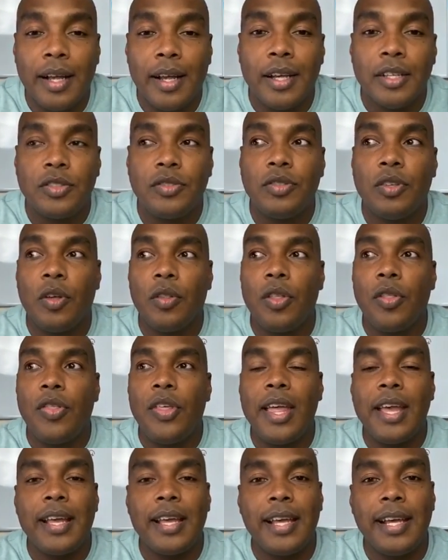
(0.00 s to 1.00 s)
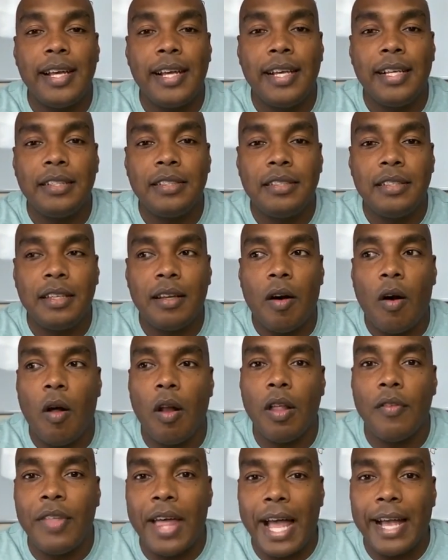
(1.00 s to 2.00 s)
So the thing is, all
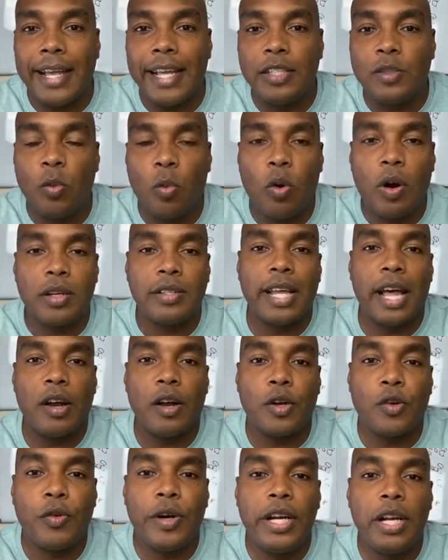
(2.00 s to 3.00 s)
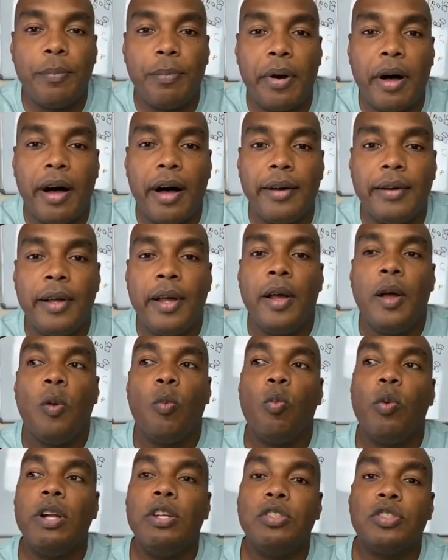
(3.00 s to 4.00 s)
of that gets worked out, agreed upon
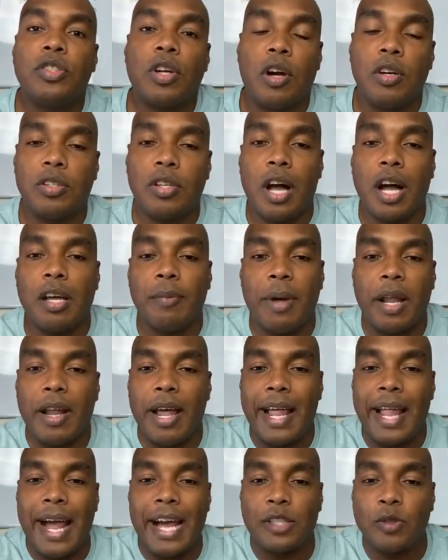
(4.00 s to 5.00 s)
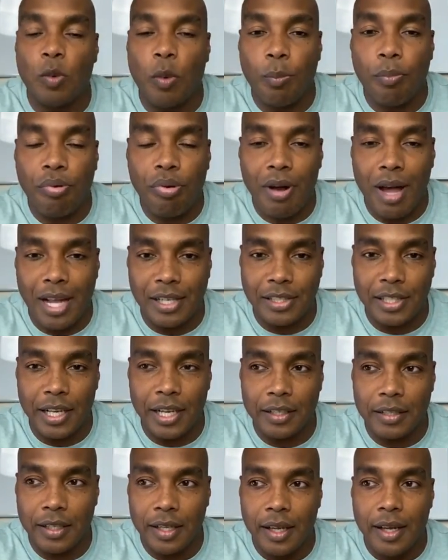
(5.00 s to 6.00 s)
when you start talking about an actual project.